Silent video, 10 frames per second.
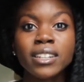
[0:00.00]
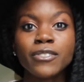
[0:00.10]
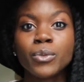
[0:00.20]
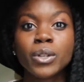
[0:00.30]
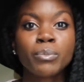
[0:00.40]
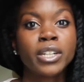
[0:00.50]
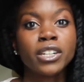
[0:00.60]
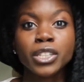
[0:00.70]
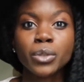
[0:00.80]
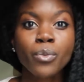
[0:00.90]
If you want to put it
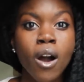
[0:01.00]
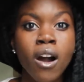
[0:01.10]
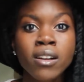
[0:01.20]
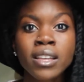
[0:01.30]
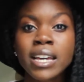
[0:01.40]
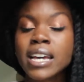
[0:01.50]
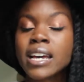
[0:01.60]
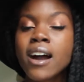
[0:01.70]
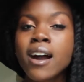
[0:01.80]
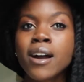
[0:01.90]
on your wall,
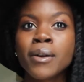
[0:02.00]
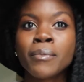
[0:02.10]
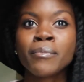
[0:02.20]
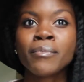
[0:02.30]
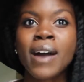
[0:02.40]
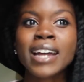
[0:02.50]
um,